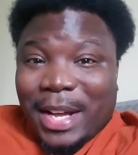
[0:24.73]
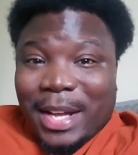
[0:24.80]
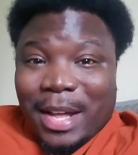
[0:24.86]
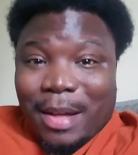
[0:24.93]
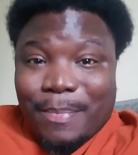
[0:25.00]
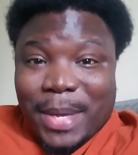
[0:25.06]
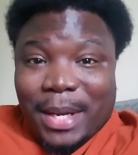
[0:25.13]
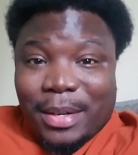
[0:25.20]

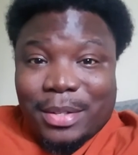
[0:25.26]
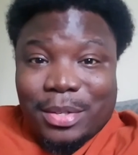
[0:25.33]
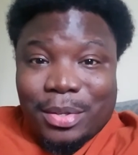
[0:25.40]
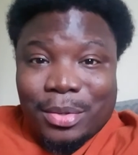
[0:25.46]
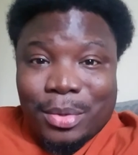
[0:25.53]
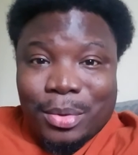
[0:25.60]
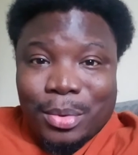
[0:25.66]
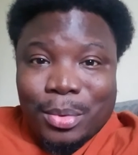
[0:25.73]
coming
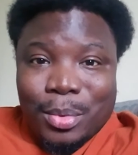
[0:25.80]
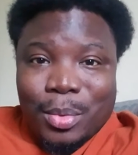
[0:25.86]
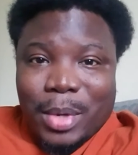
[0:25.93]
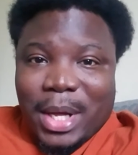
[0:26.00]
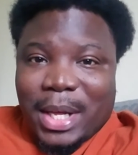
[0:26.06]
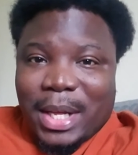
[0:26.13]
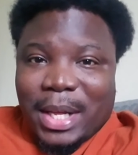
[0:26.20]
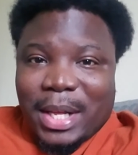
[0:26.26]

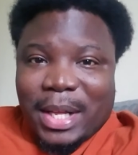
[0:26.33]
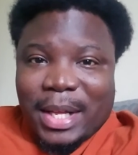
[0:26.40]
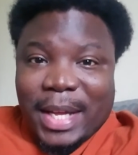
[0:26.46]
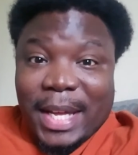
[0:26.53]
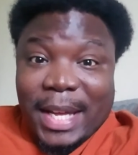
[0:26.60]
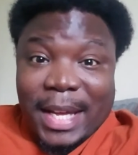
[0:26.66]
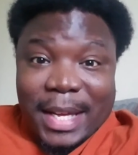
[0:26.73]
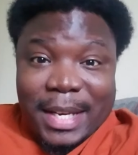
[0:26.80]
to
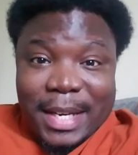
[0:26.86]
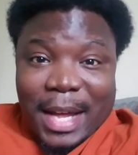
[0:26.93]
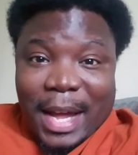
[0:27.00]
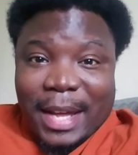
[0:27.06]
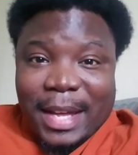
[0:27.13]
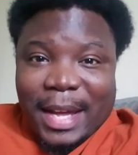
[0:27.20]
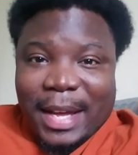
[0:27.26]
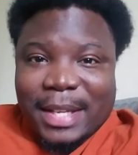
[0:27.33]
end, I
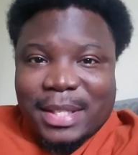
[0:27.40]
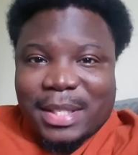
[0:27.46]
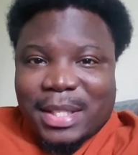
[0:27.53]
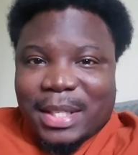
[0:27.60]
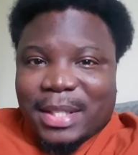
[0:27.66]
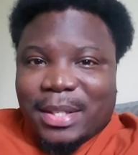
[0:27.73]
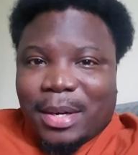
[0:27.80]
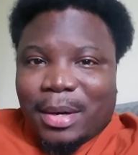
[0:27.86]
guess,
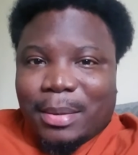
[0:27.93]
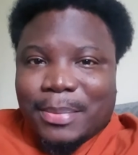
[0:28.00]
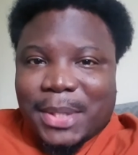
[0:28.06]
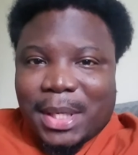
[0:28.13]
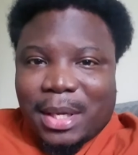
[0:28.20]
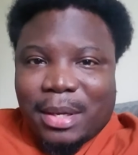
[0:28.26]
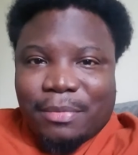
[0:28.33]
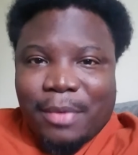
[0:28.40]
in terms
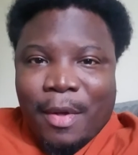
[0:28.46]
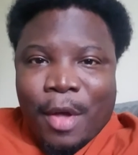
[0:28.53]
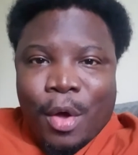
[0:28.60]
of